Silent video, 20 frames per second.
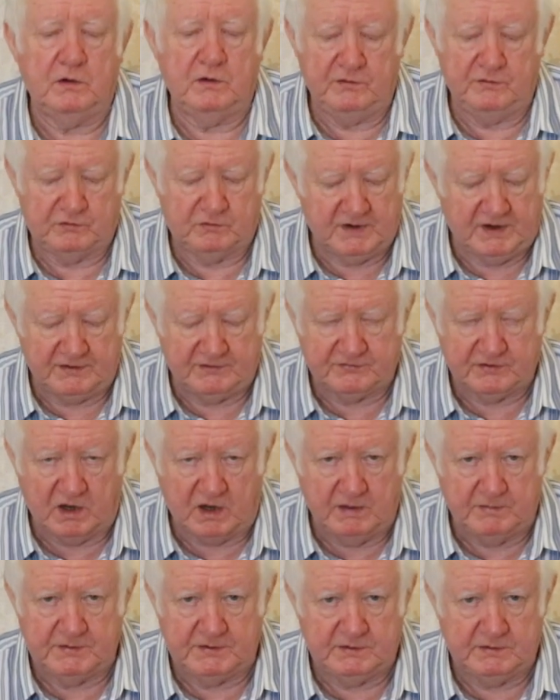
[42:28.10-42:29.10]
it's great
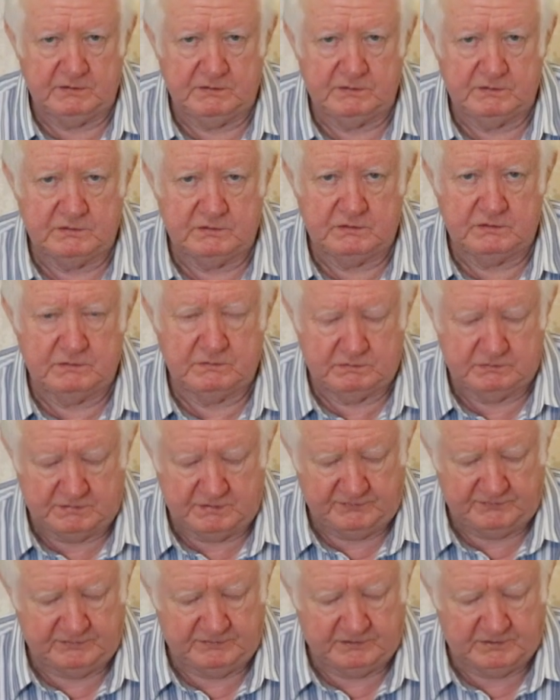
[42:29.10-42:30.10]
timing.
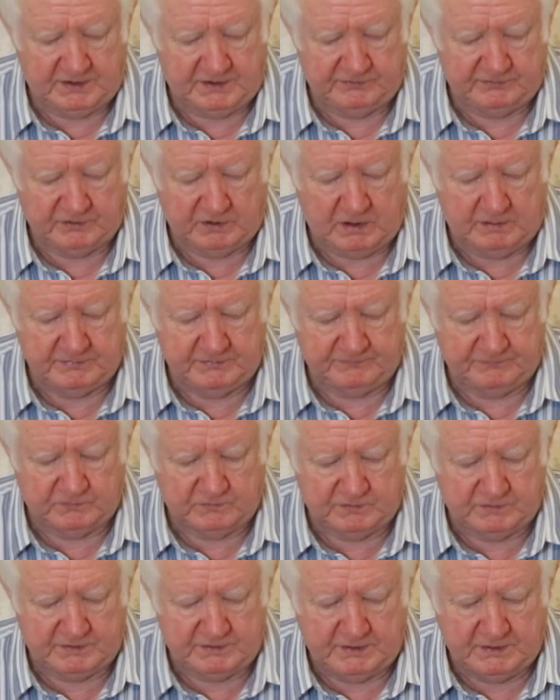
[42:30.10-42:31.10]
This is great timing
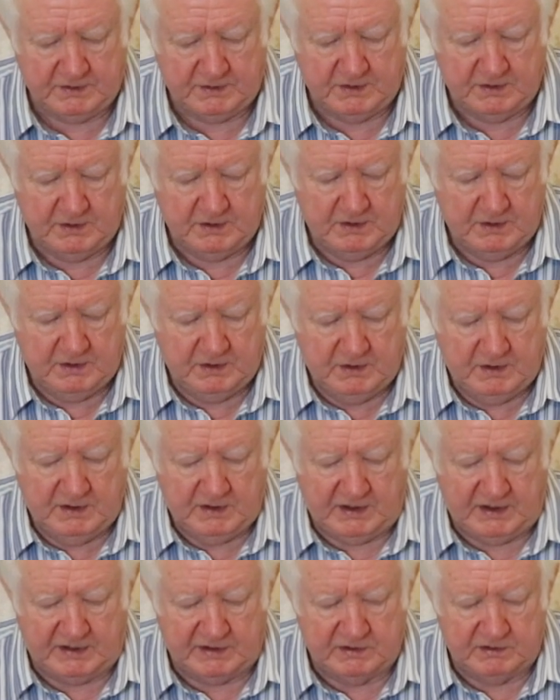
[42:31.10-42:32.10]
for it.
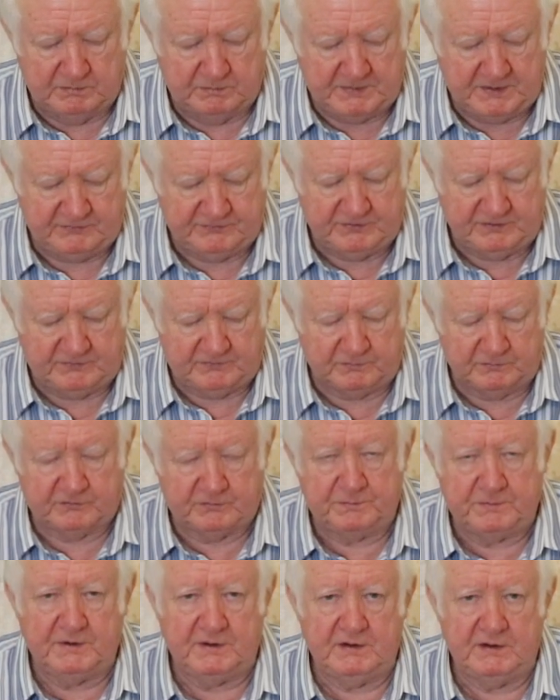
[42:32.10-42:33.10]
And the message from
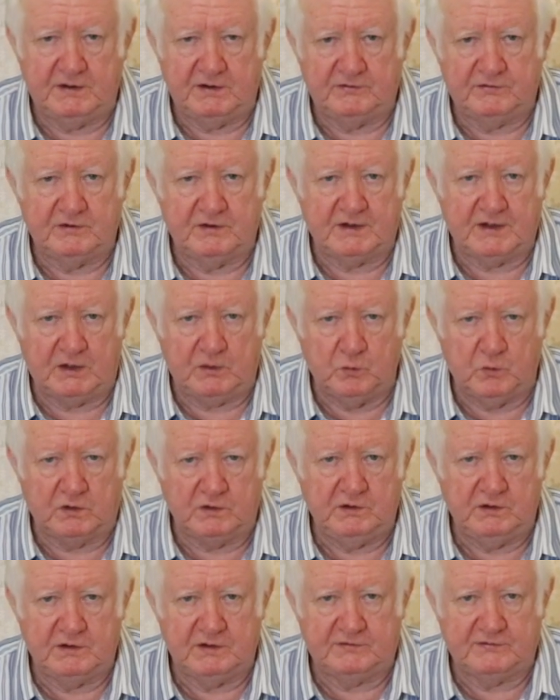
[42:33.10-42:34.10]
Spirit is that they
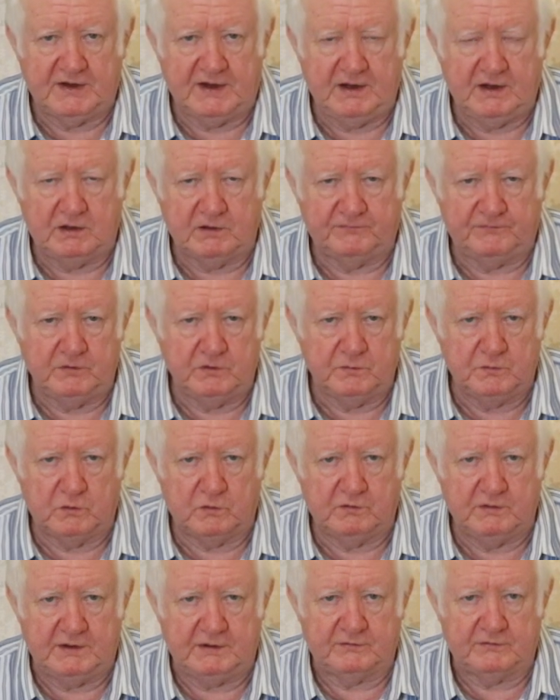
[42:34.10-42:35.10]
want you to take a few more
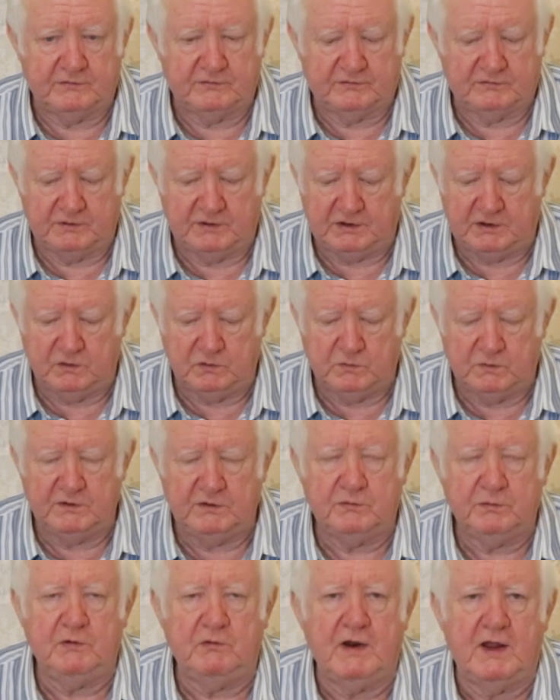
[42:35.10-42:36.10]
risks. They don't want you
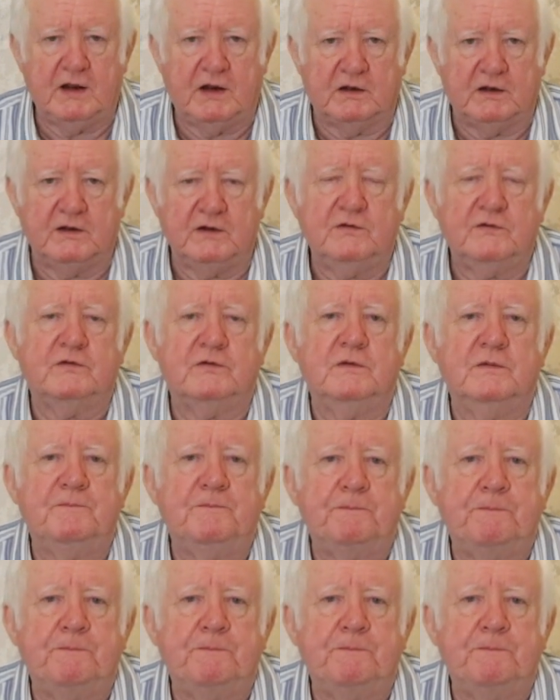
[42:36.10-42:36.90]
to be reckless